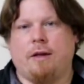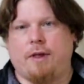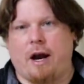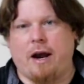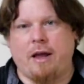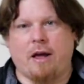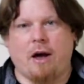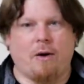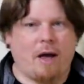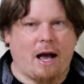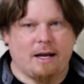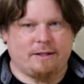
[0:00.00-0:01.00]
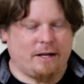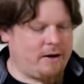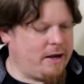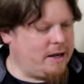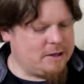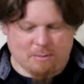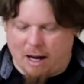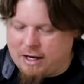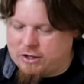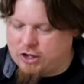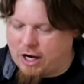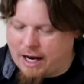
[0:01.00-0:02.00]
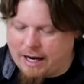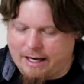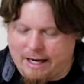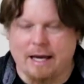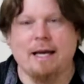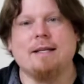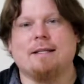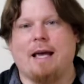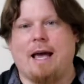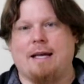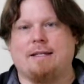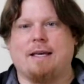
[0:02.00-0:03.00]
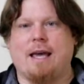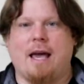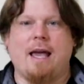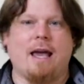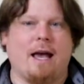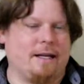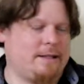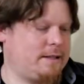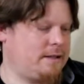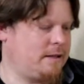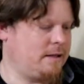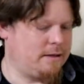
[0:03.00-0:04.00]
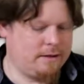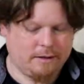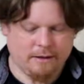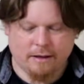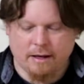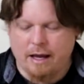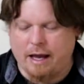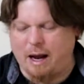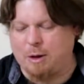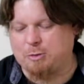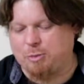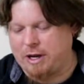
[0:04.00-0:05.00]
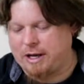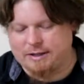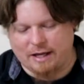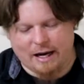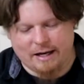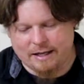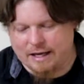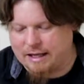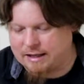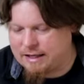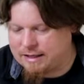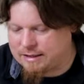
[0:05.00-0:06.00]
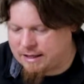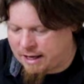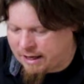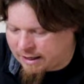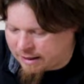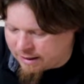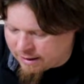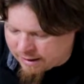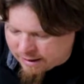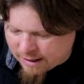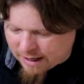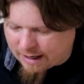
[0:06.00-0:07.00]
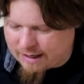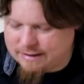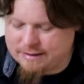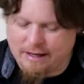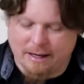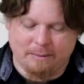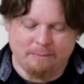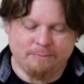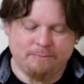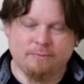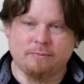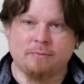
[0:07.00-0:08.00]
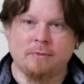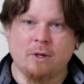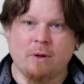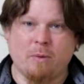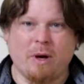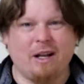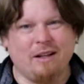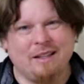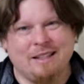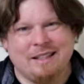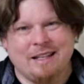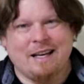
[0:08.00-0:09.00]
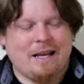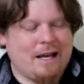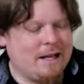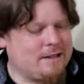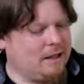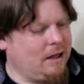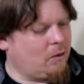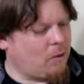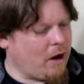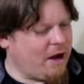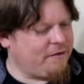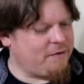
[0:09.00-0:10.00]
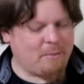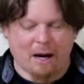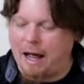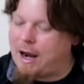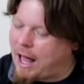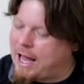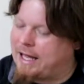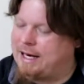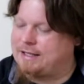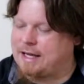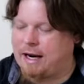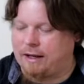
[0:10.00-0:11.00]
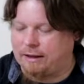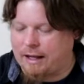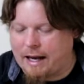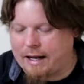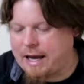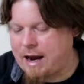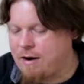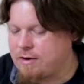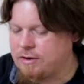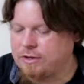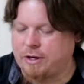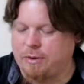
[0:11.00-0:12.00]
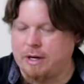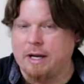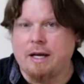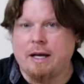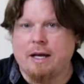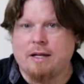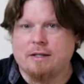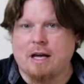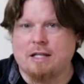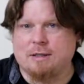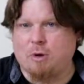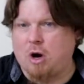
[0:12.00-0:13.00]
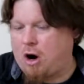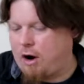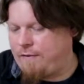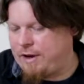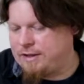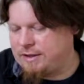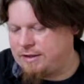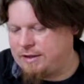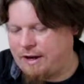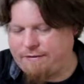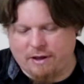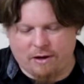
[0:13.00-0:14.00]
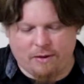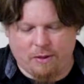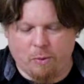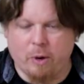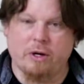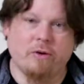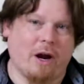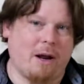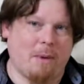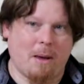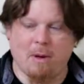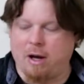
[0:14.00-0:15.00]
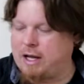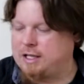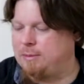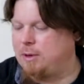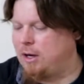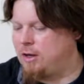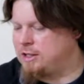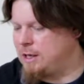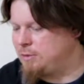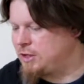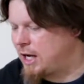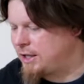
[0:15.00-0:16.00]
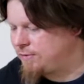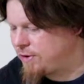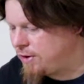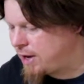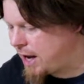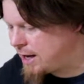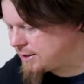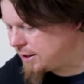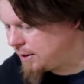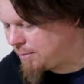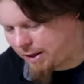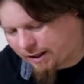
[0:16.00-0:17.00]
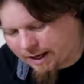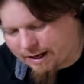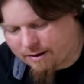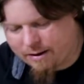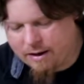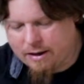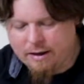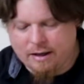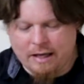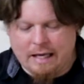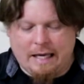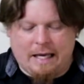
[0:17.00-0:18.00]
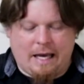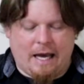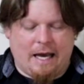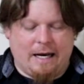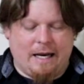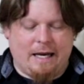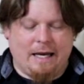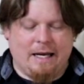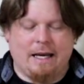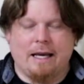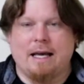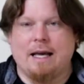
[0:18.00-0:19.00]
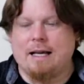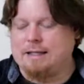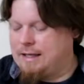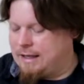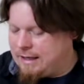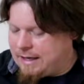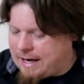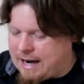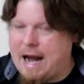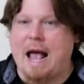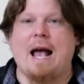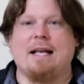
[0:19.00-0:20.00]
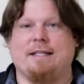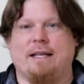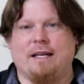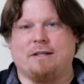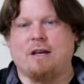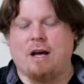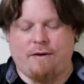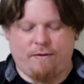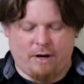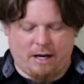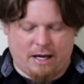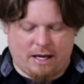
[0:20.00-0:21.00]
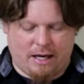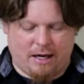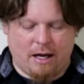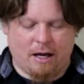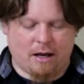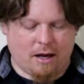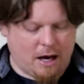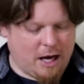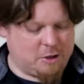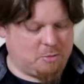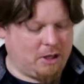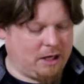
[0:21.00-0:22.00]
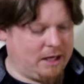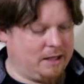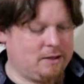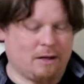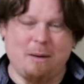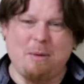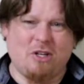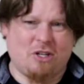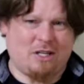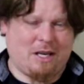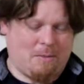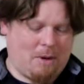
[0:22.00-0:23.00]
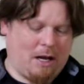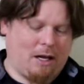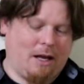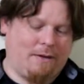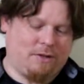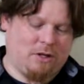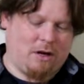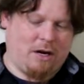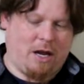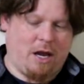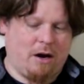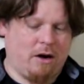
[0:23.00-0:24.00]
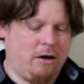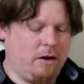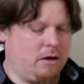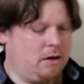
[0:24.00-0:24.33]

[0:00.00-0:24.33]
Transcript: There you go, guys. There is my Chinese SKS. I was pretty excited to get this thing. And it's, well, it's a little rough, but I like it. It's got a lot of character to it. It's got some carvings and stuff that are in the wood grain. Maybe I'll get some close-up shots for you guys a little bit later. And it is nasty. It's covered in Cosmoline. So let me just get my gloves on here.